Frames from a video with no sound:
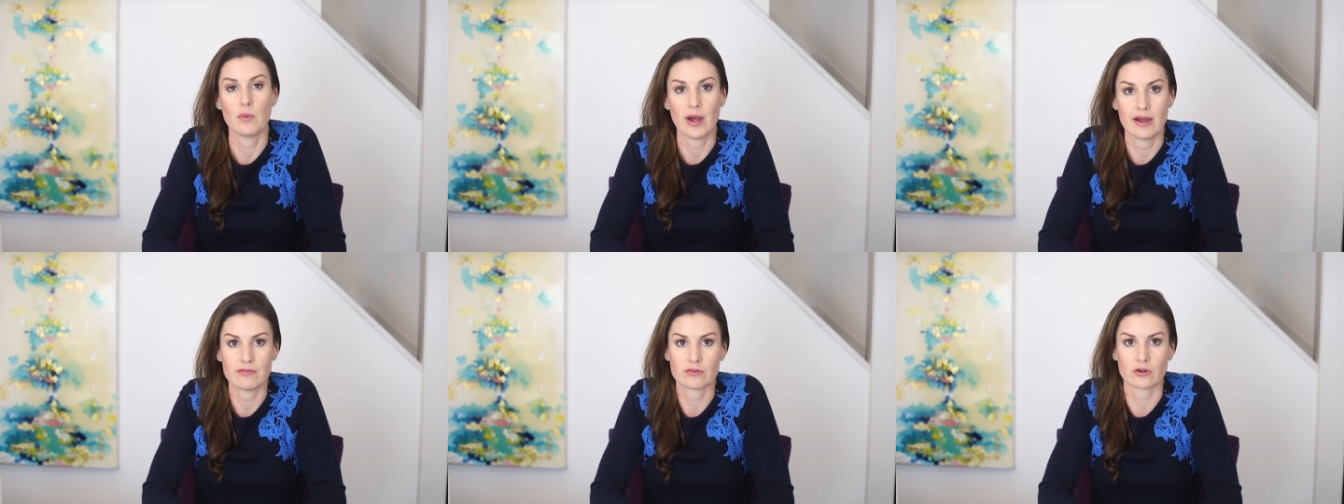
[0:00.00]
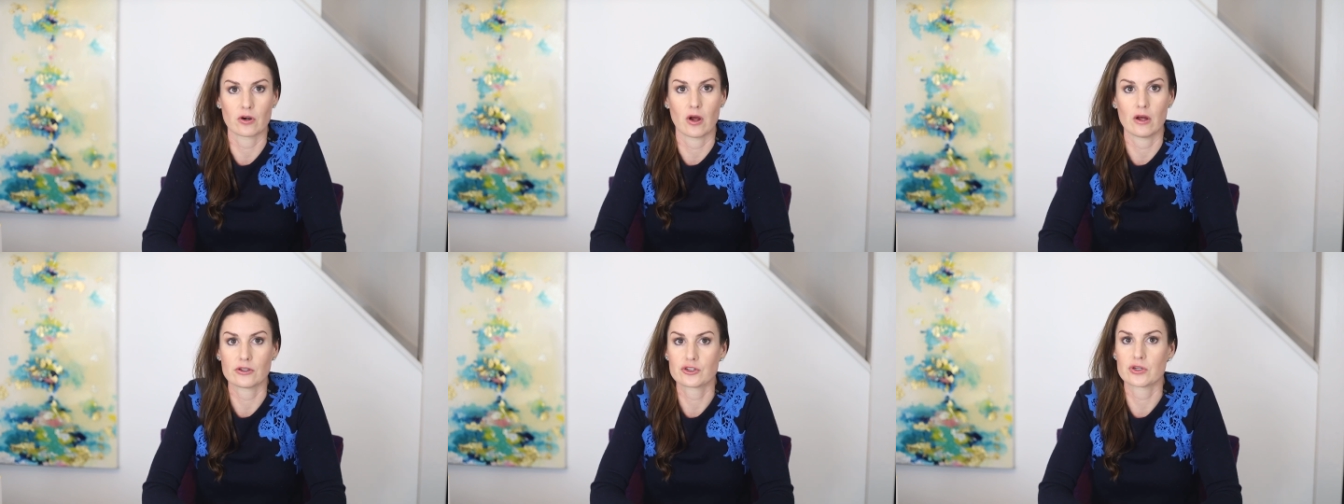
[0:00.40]

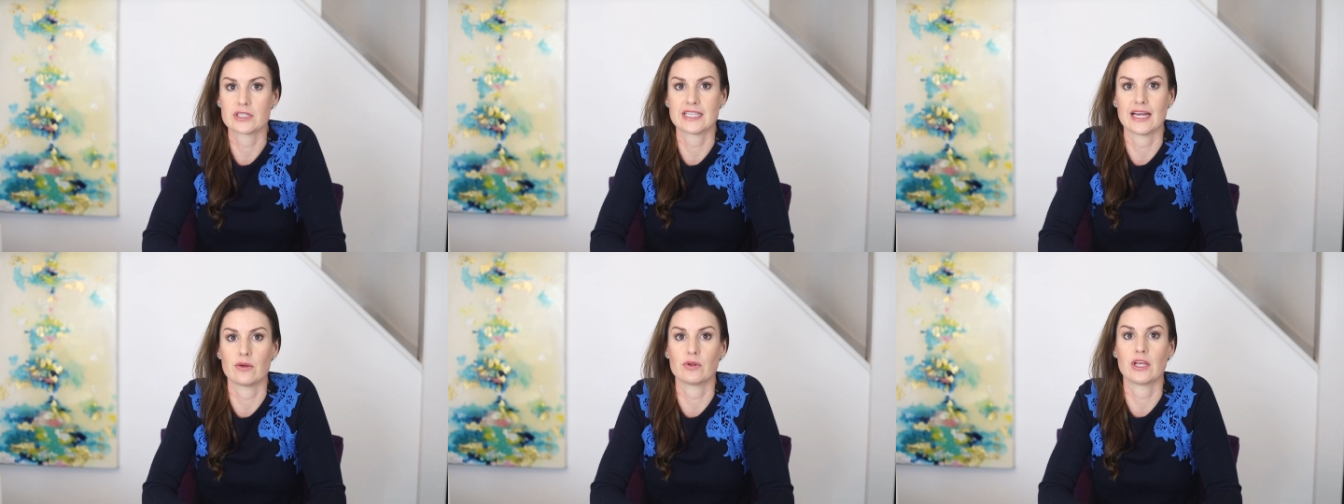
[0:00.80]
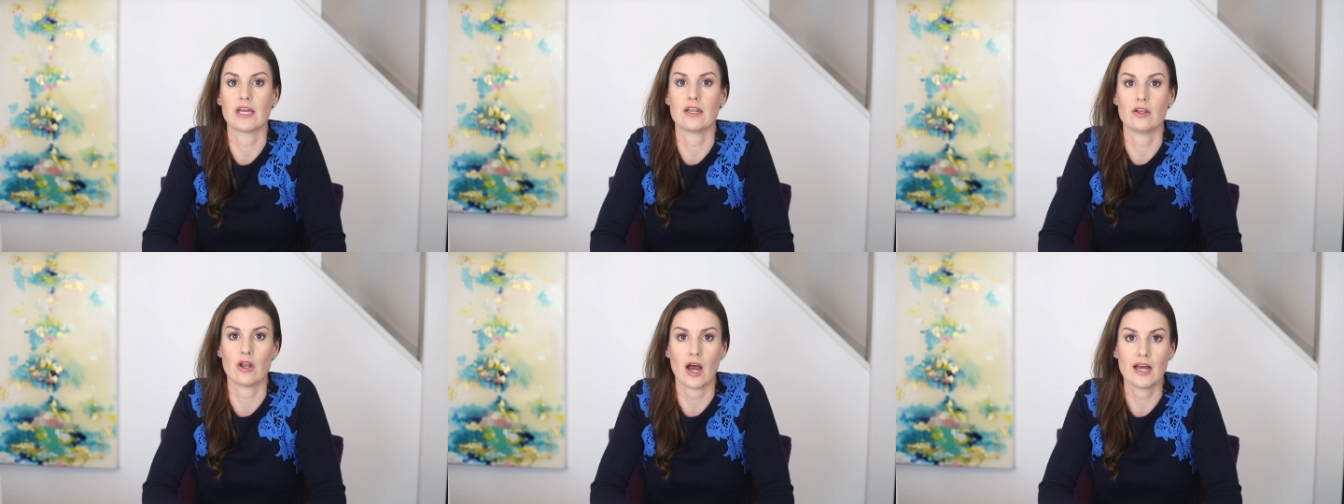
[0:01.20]
However, ultrasound
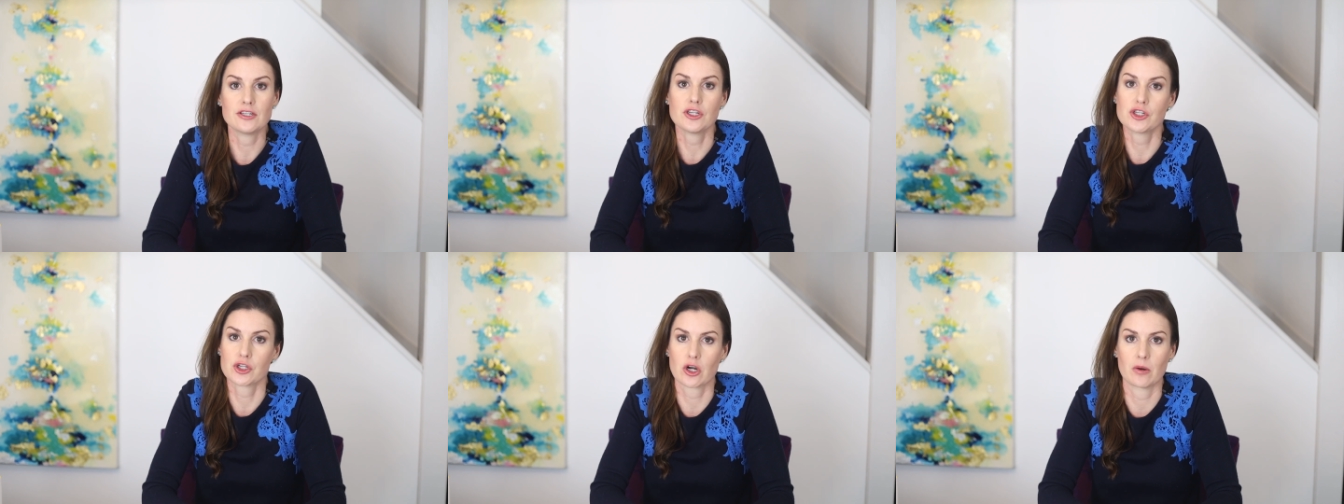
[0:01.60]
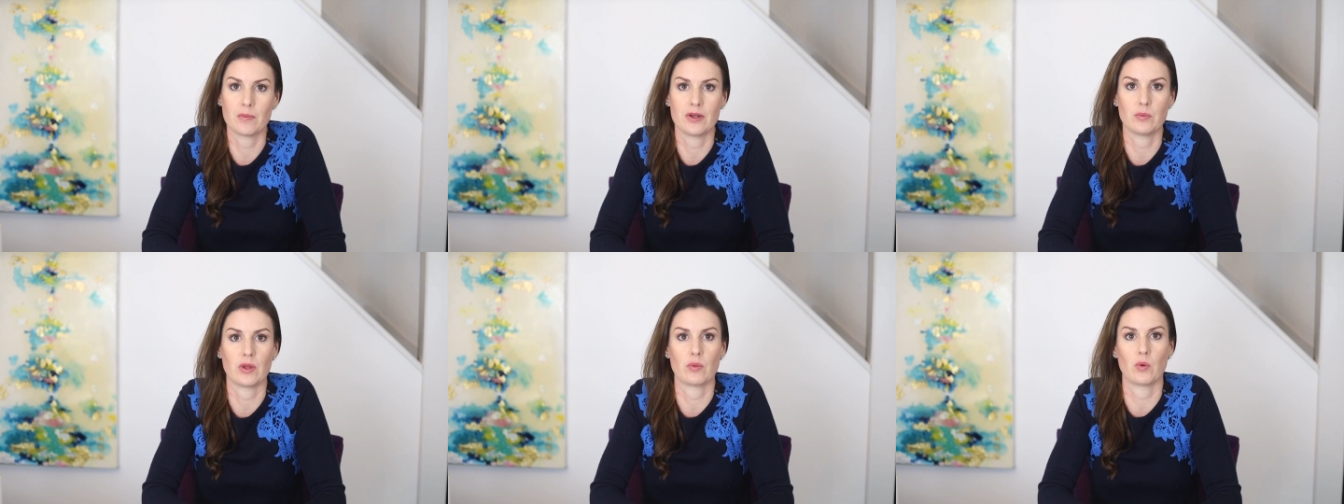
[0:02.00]
cannot
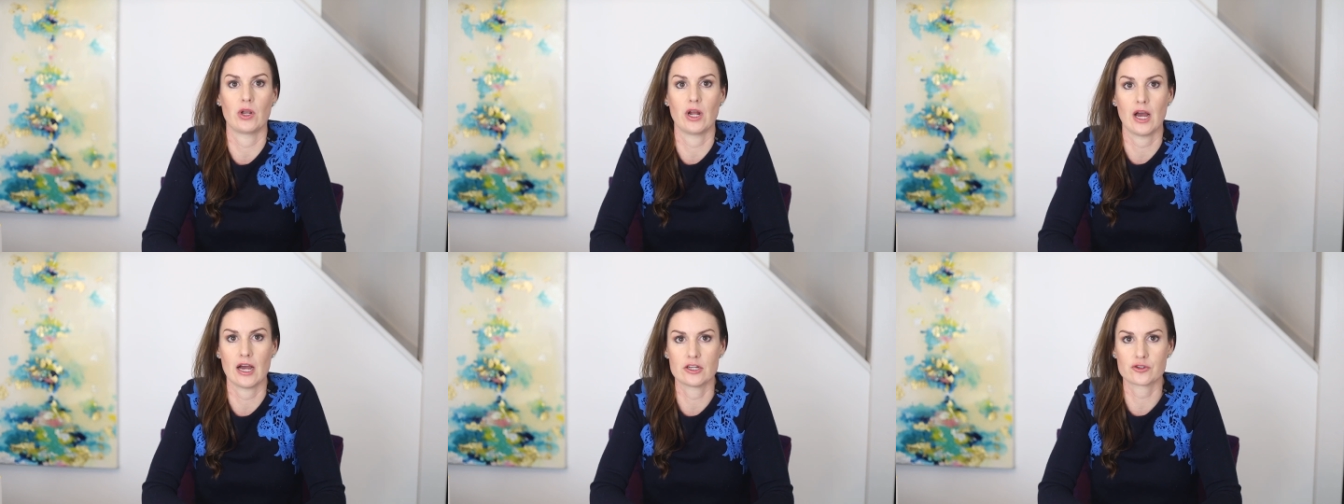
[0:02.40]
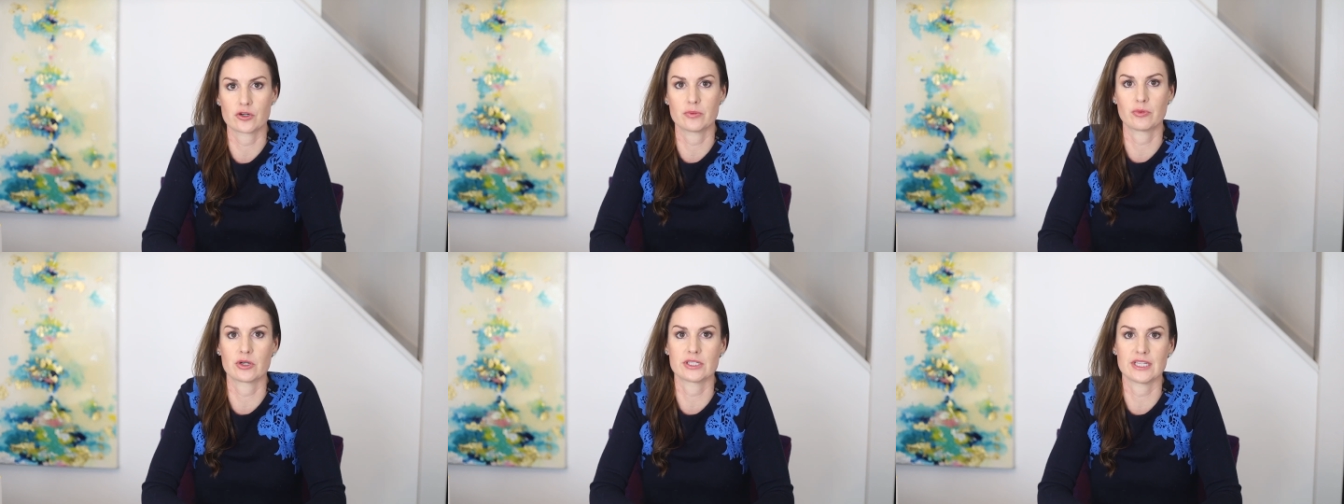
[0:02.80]
determine with
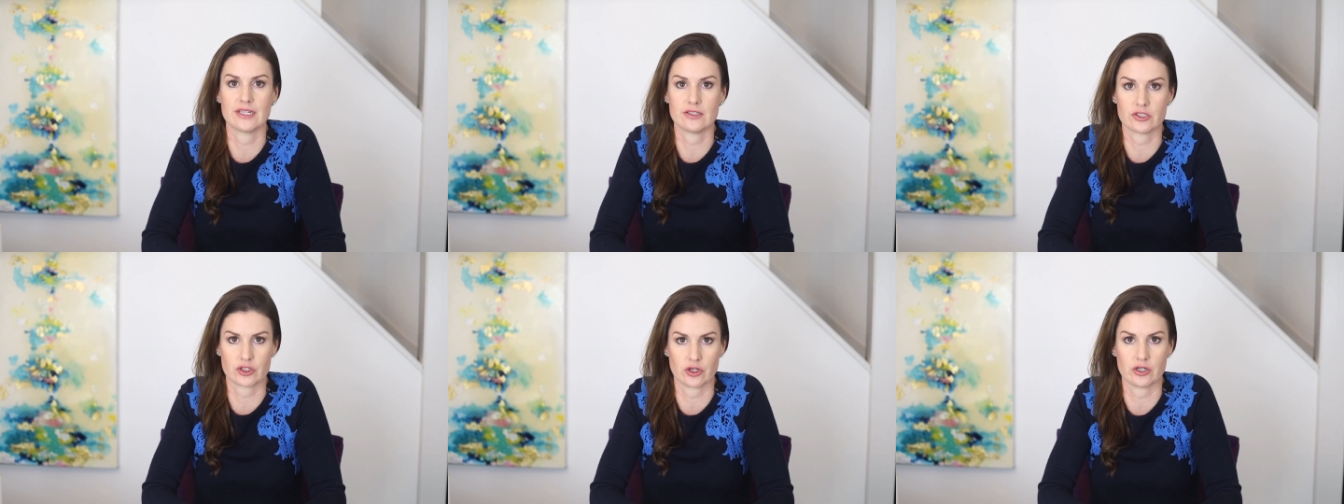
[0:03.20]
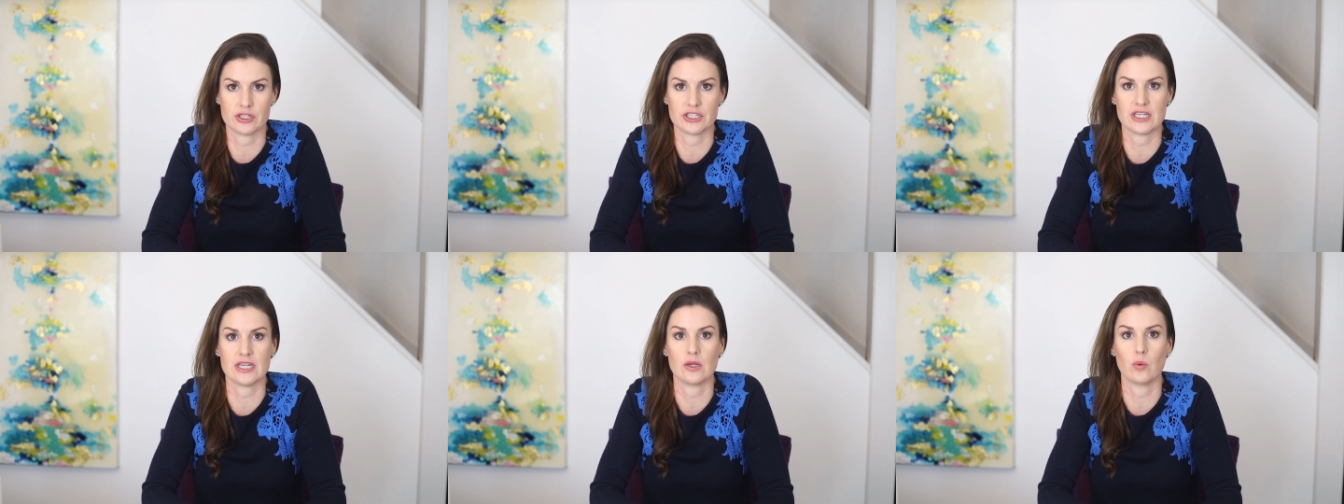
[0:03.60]
100%
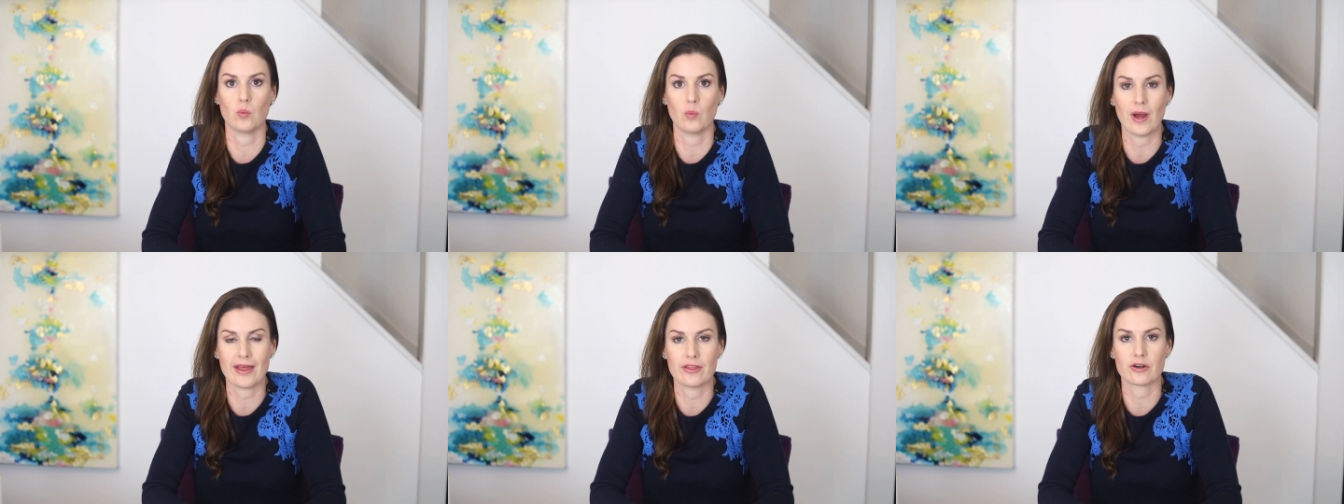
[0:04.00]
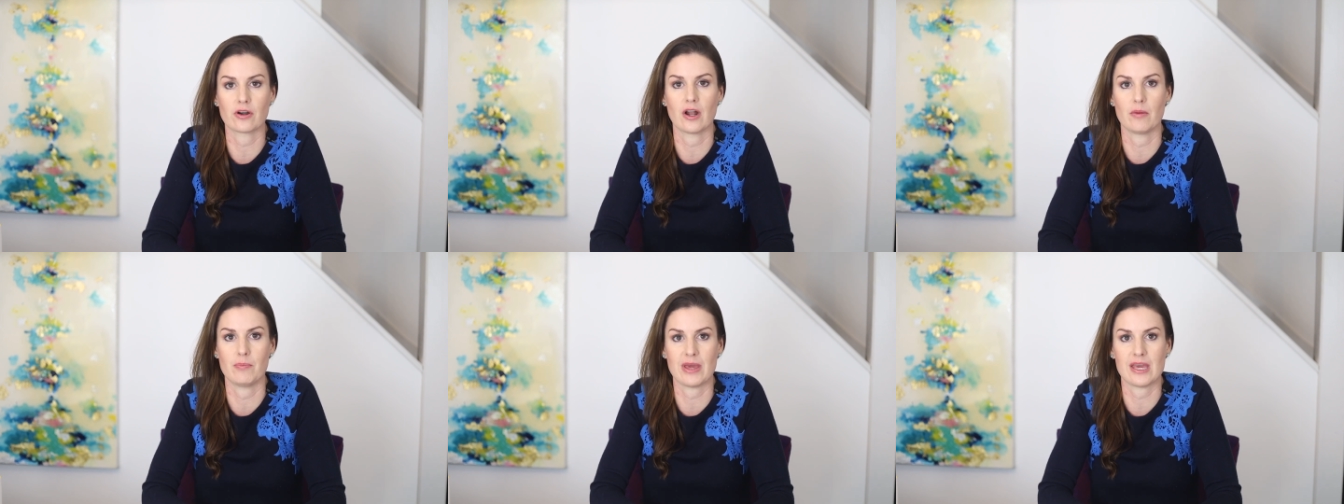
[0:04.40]
certainty
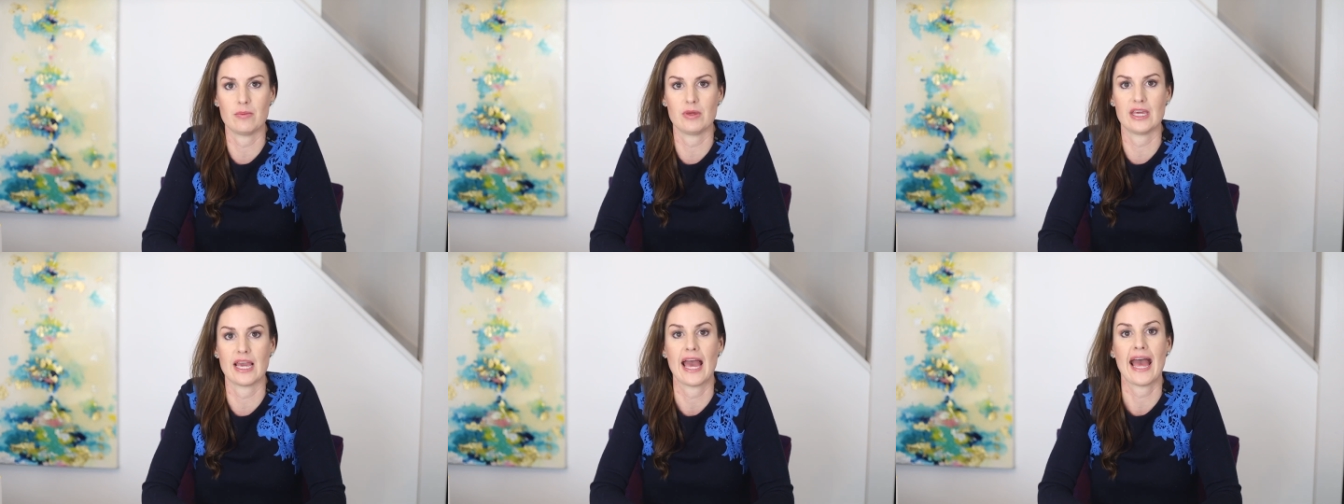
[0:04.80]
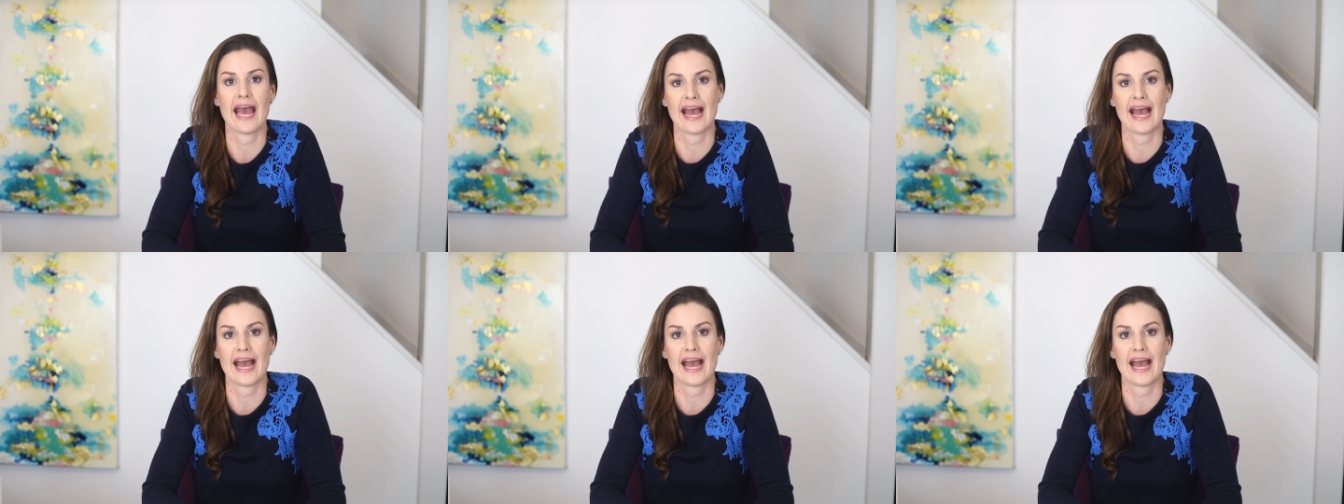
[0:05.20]
whether a baby